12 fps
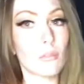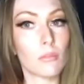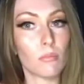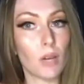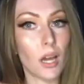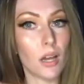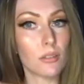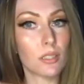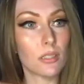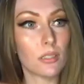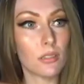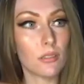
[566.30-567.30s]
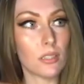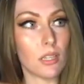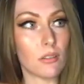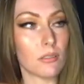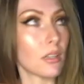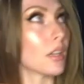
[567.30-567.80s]
My house still
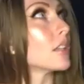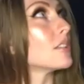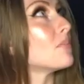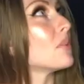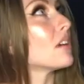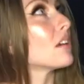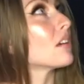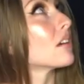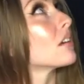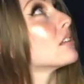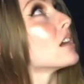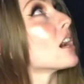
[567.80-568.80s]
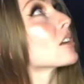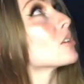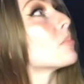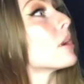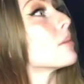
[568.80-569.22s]
sounds like it's being attacked by